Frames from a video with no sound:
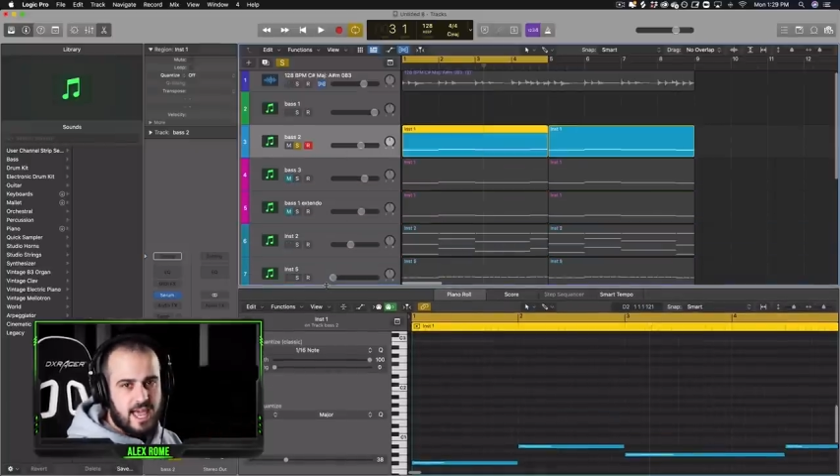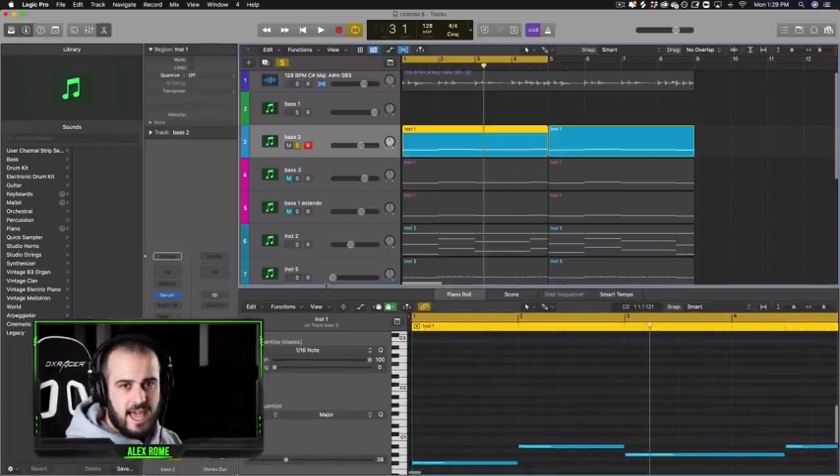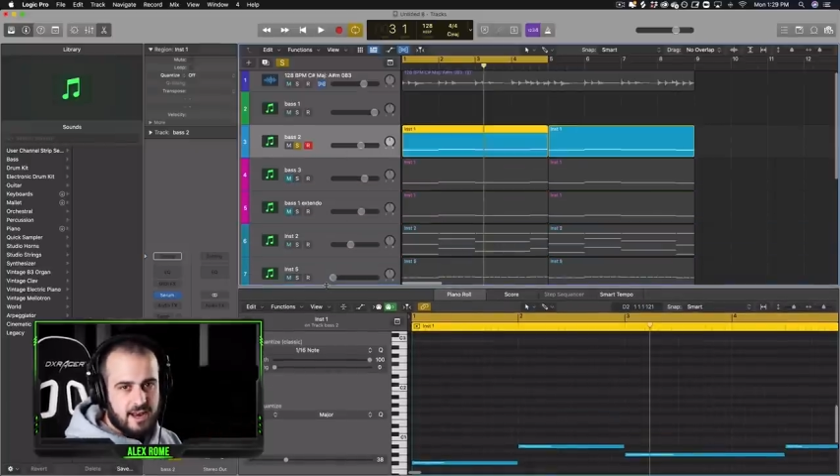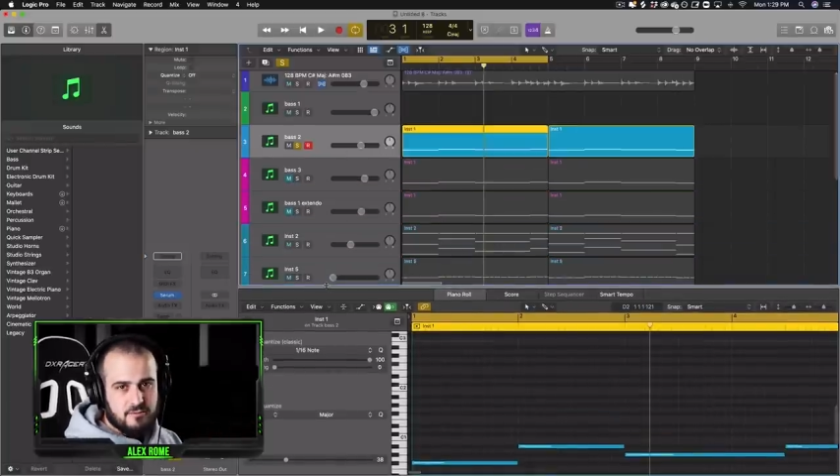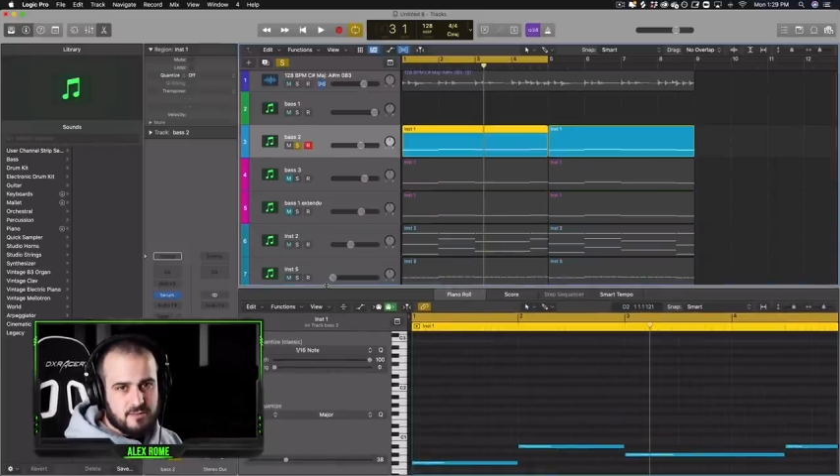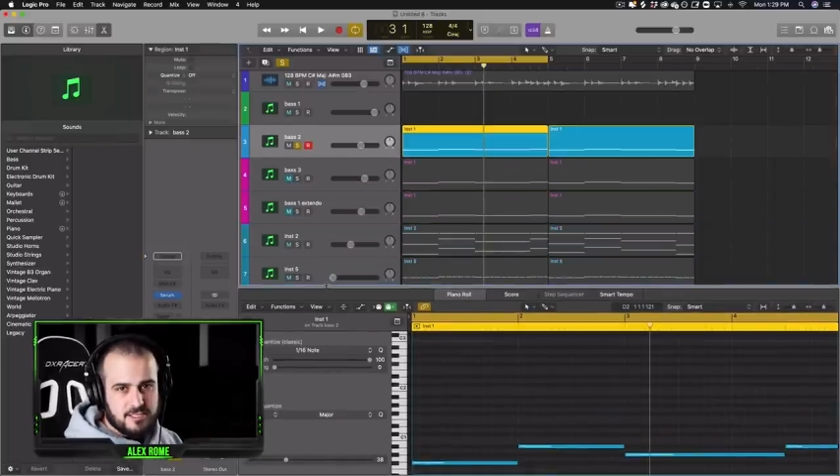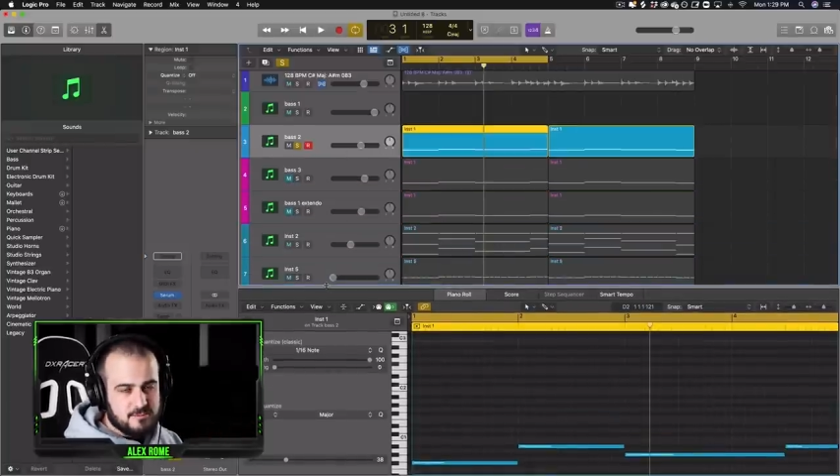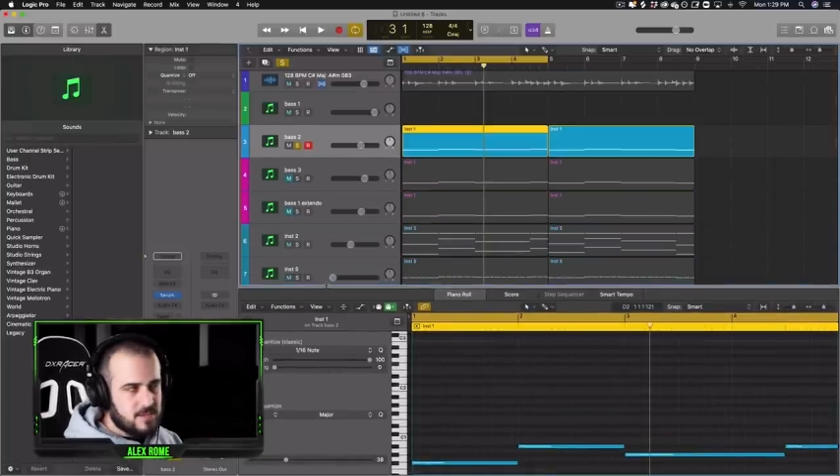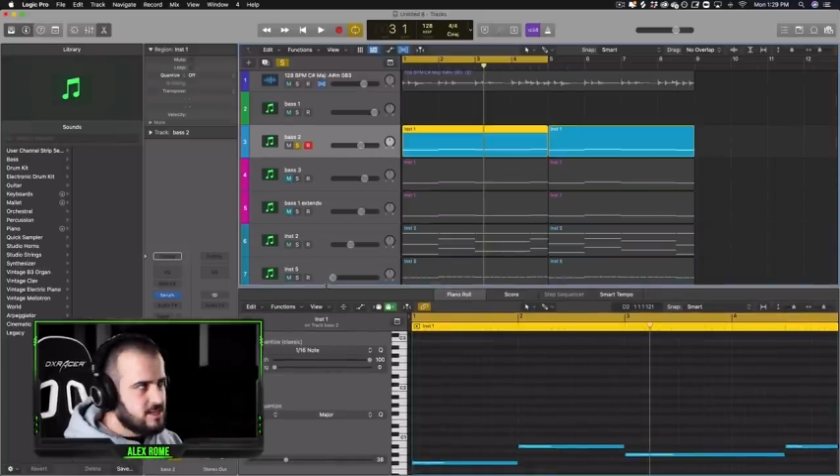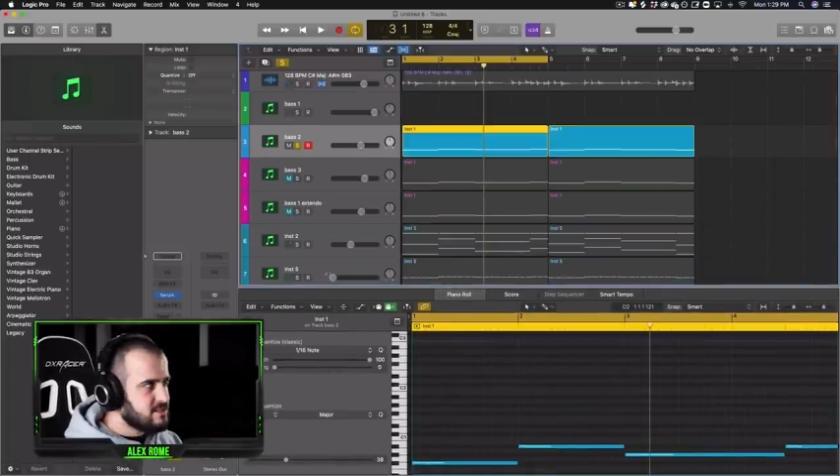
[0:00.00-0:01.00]
add a Reese
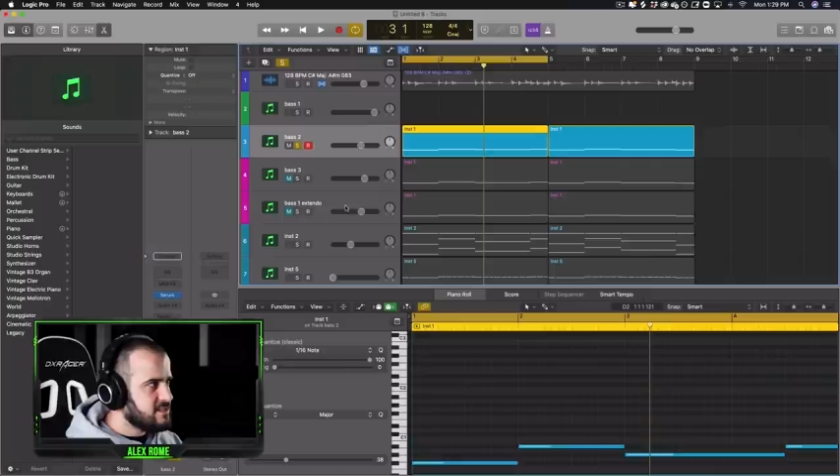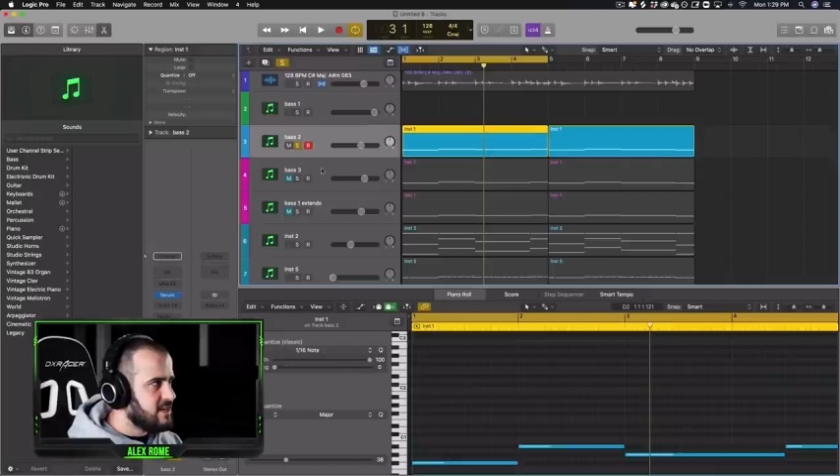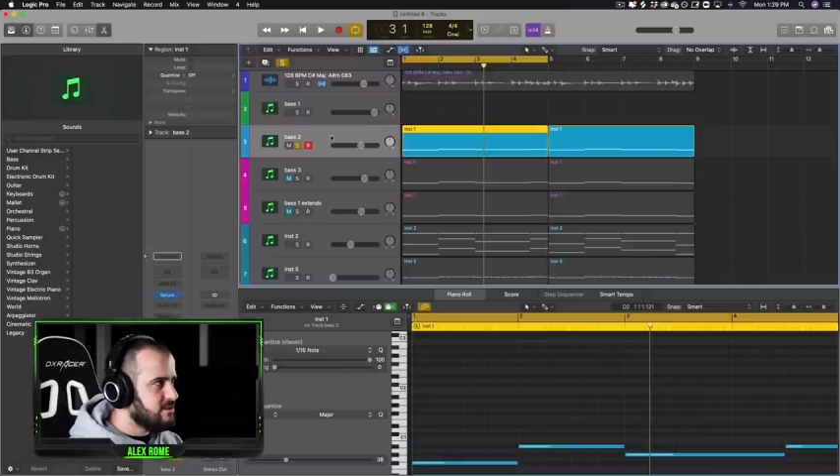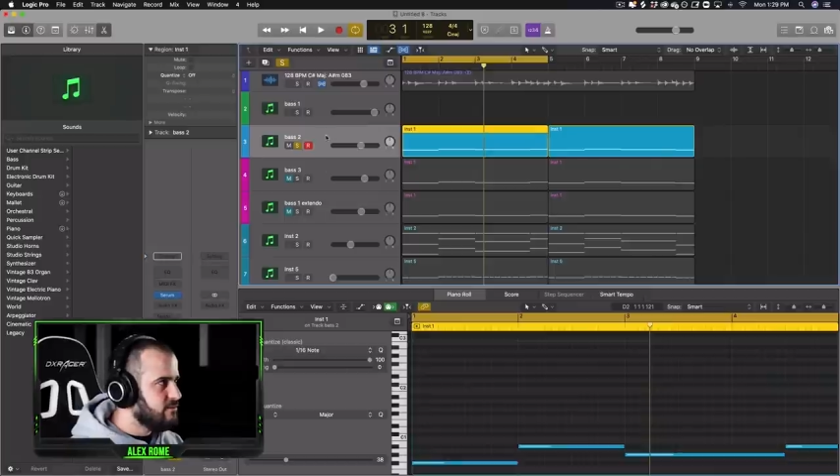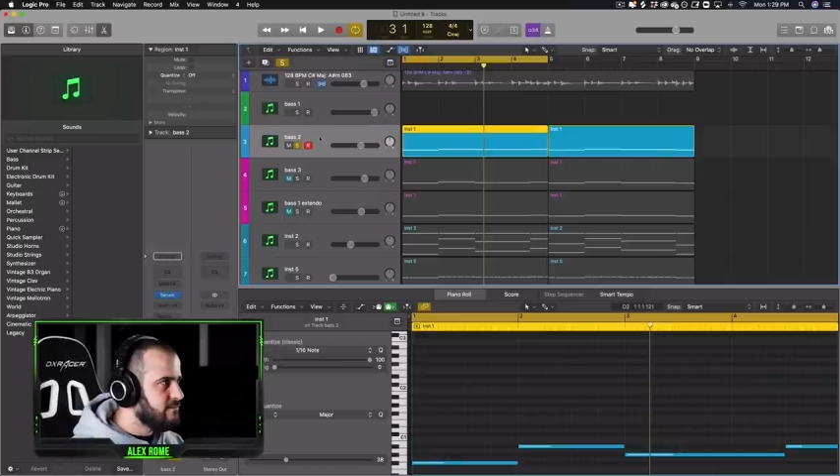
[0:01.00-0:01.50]
bass and it'll